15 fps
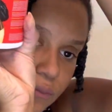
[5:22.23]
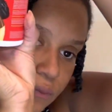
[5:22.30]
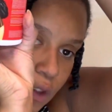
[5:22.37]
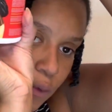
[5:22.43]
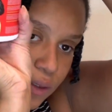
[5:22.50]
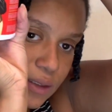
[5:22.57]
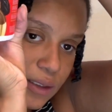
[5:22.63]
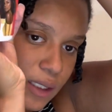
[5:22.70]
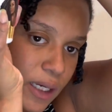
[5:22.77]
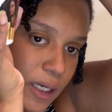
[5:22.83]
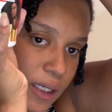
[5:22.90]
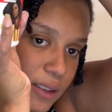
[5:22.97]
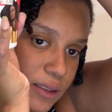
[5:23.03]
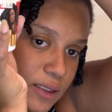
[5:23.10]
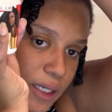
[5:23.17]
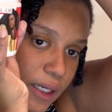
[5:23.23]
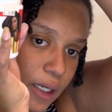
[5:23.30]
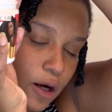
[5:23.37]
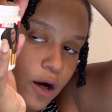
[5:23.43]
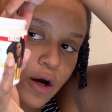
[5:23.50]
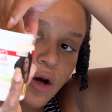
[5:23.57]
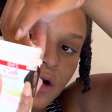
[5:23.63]
once again, taking
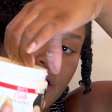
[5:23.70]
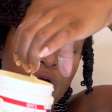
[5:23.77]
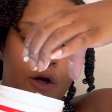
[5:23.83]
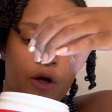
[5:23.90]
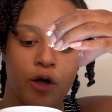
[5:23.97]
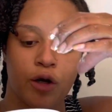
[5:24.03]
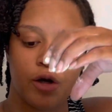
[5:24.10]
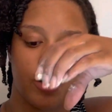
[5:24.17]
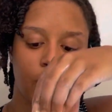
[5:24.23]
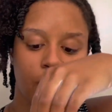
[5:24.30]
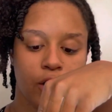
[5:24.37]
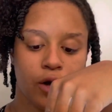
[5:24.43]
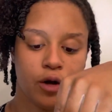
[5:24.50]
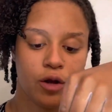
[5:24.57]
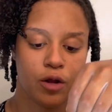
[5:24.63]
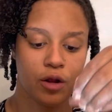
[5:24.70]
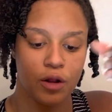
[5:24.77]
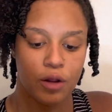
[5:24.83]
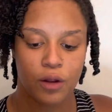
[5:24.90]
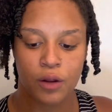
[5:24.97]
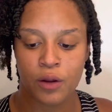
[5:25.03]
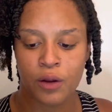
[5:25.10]
our curls
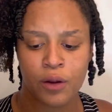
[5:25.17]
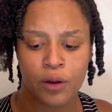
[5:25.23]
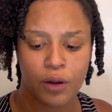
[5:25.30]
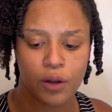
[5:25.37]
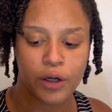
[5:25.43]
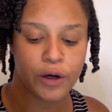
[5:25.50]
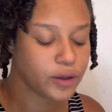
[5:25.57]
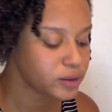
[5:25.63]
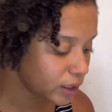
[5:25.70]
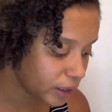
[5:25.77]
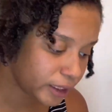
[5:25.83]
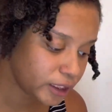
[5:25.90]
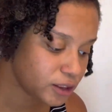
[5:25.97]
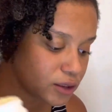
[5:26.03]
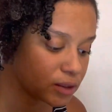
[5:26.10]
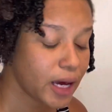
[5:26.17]
unleashed.